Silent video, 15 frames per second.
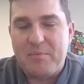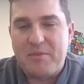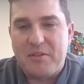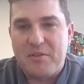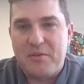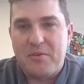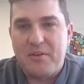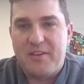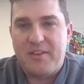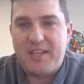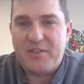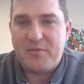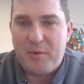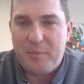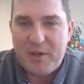Absolutely.
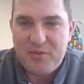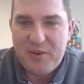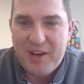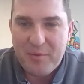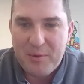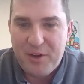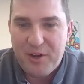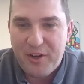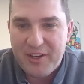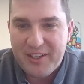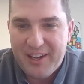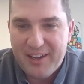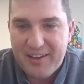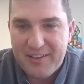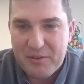Thanks very much for having me on
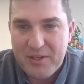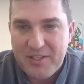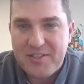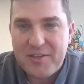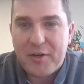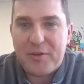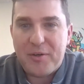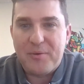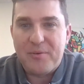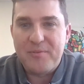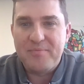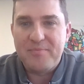again. Great to talk to you.